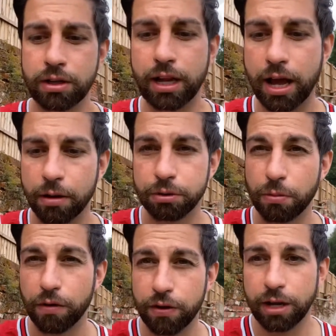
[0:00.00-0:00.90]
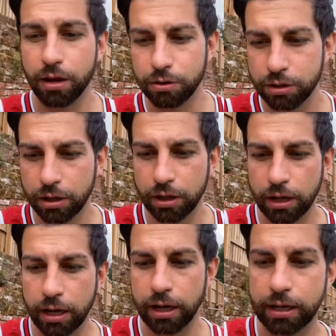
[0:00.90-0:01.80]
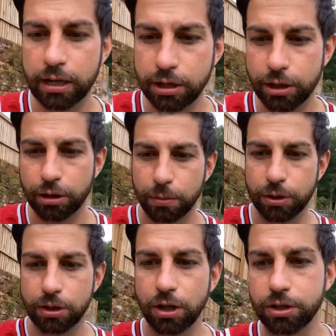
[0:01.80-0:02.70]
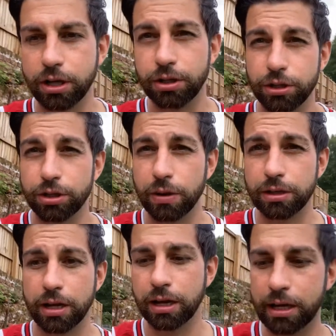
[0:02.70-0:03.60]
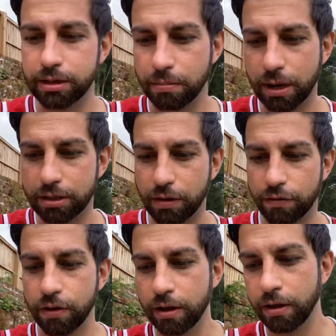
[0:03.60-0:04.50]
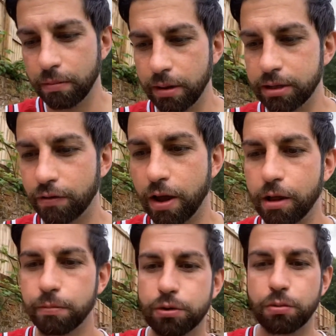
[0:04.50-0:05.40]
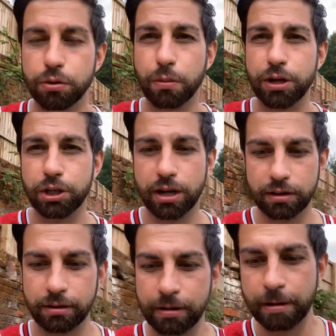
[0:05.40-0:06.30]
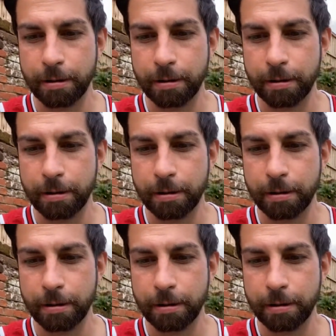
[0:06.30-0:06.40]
and it helps my videos get to the top of the search engine. So it's a massive help towards my channel.